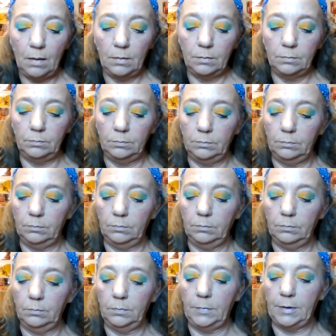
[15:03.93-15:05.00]
his palettes,
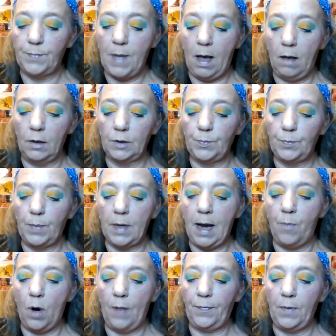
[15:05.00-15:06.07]
but I bought them and
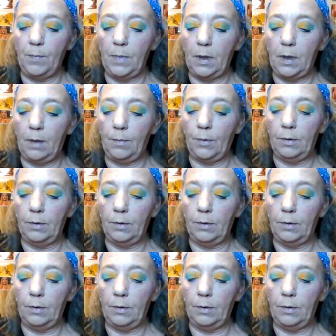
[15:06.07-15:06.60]
I'm going to use